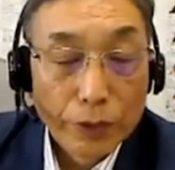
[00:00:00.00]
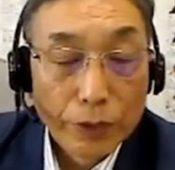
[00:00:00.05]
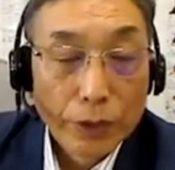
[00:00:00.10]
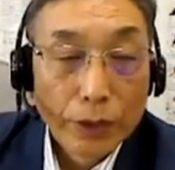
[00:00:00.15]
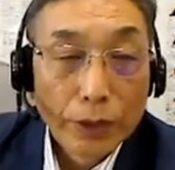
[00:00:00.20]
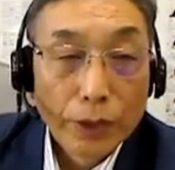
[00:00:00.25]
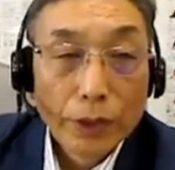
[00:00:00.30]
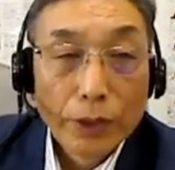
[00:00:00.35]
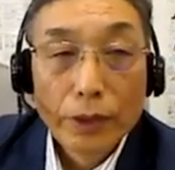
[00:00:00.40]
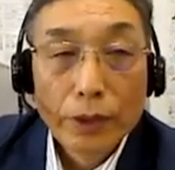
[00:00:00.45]

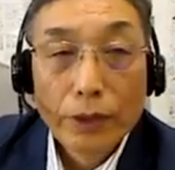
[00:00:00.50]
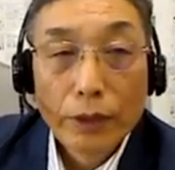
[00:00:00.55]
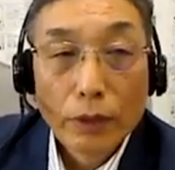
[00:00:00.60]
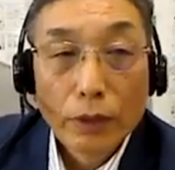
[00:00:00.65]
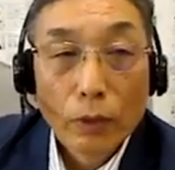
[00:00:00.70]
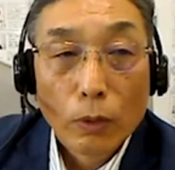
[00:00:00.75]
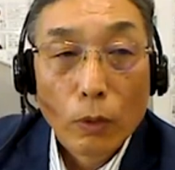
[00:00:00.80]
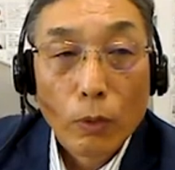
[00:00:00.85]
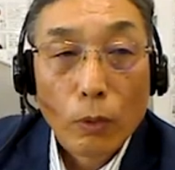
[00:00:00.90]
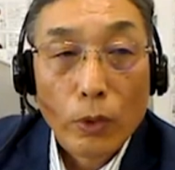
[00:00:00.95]
in
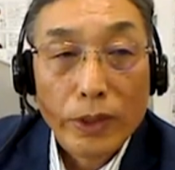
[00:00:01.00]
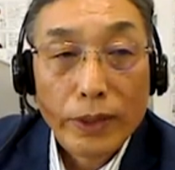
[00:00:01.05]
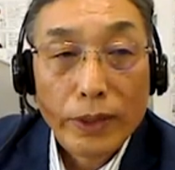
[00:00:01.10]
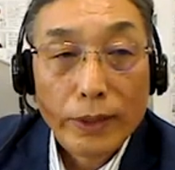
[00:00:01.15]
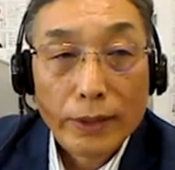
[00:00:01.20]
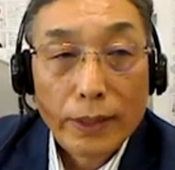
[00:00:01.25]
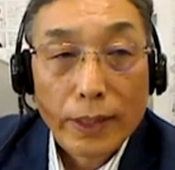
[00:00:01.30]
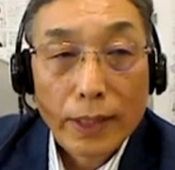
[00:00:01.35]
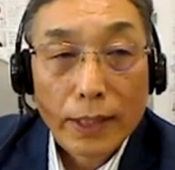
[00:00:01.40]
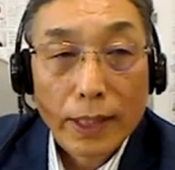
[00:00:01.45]
tokkatsu,
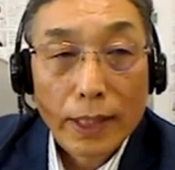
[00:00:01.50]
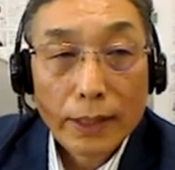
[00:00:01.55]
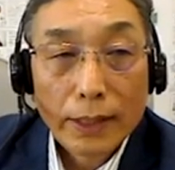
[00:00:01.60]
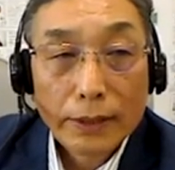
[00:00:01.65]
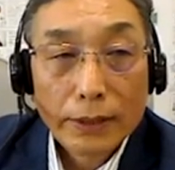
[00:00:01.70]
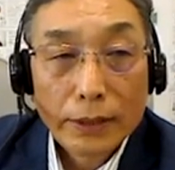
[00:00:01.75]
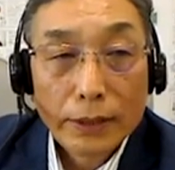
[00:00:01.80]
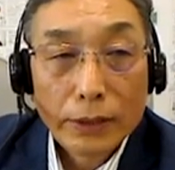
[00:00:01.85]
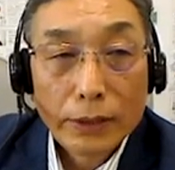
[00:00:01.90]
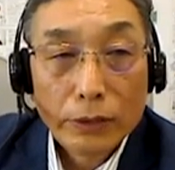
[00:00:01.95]

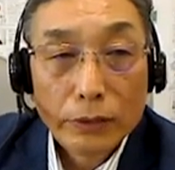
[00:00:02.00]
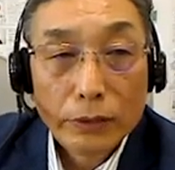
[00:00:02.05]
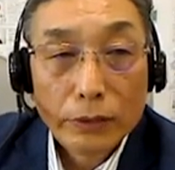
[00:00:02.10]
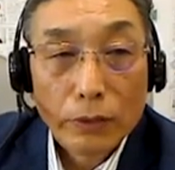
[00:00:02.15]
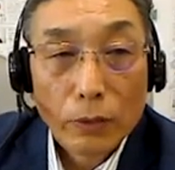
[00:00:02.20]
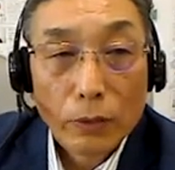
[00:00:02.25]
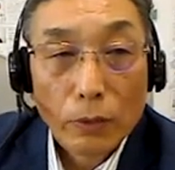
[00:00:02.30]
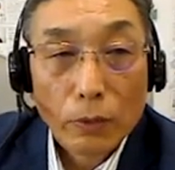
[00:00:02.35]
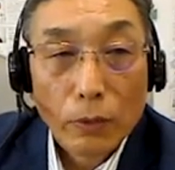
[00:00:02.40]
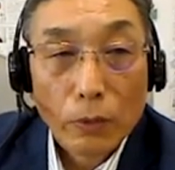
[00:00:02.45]
and
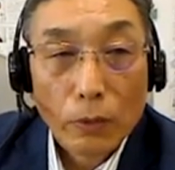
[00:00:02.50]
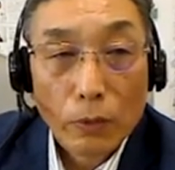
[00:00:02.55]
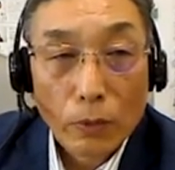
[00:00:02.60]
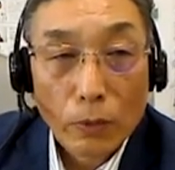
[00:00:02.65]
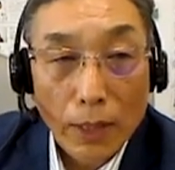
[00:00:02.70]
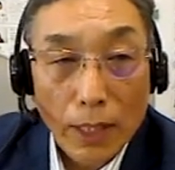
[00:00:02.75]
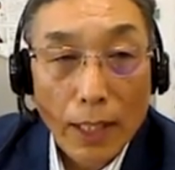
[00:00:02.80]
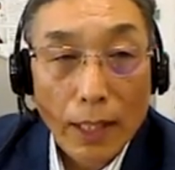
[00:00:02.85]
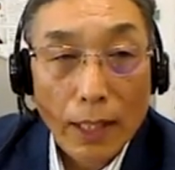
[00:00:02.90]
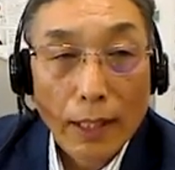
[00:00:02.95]
in the
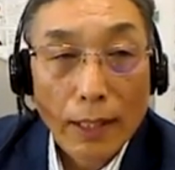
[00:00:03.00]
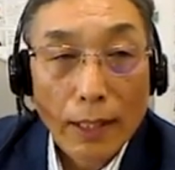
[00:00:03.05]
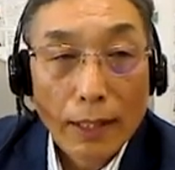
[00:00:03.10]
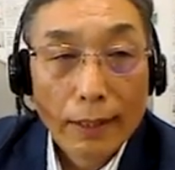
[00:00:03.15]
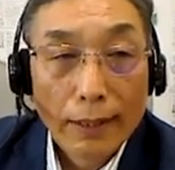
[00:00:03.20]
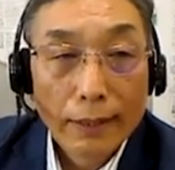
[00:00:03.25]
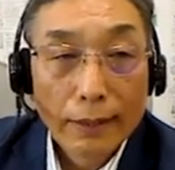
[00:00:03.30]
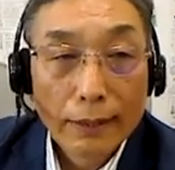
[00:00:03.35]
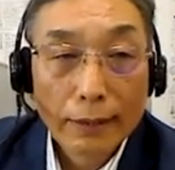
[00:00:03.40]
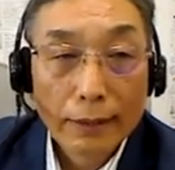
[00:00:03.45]
class where
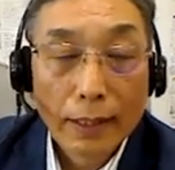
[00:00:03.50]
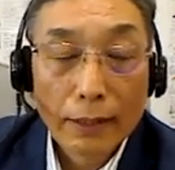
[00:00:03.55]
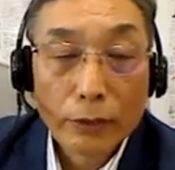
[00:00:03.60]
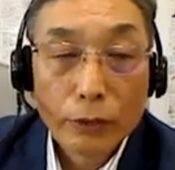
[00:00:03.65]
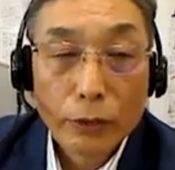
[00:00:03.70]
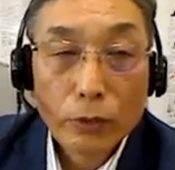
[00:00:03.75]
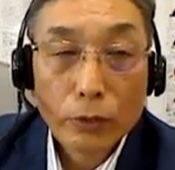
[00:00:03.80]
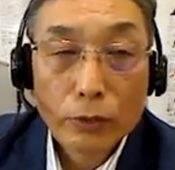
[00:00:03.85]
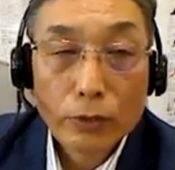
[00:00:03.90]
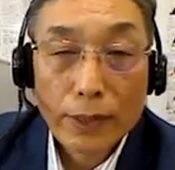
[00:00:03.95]
teachers
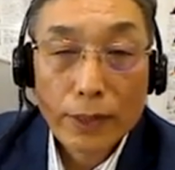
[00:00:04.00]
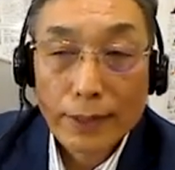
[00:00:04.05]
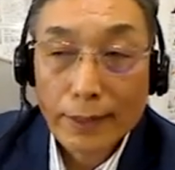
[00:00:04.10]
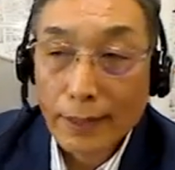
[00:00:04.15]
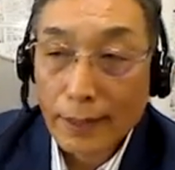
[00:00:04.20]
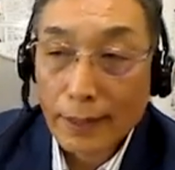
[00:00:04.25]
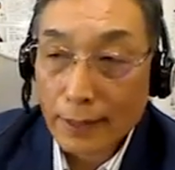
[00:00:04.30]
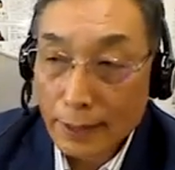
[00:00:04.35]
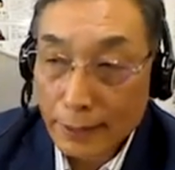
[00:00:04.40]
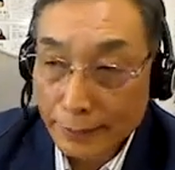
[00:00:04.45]
also
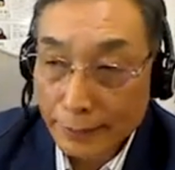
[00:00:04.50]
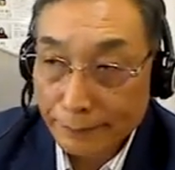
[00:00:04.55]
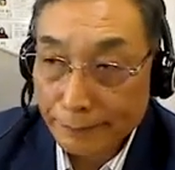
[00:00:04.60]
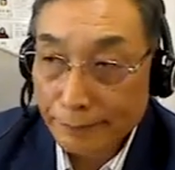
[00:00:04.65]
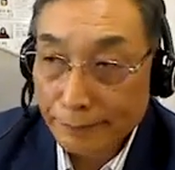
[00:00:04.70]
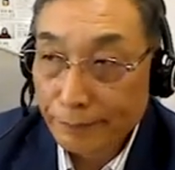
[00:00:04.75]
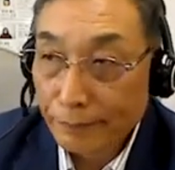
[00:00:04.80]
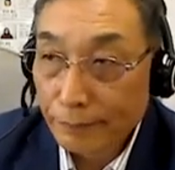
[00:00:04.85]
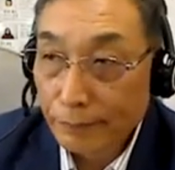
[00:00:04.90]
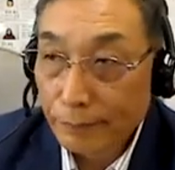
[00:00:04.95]

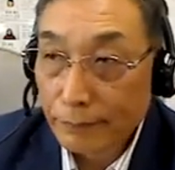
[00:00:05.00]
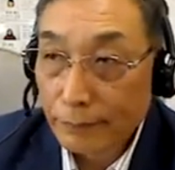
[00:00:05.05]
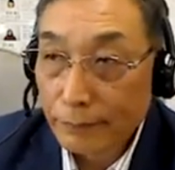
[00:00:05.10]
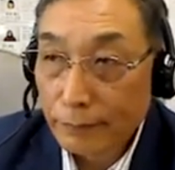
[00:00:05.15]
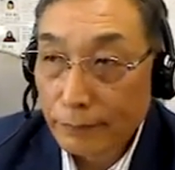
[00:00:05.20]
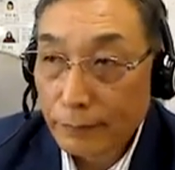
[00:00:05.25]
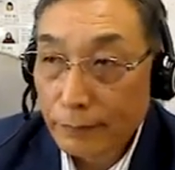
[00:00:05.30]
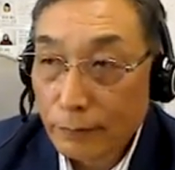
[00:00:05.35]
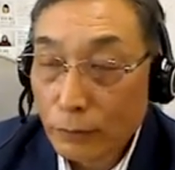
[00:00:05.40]
enthusiastic about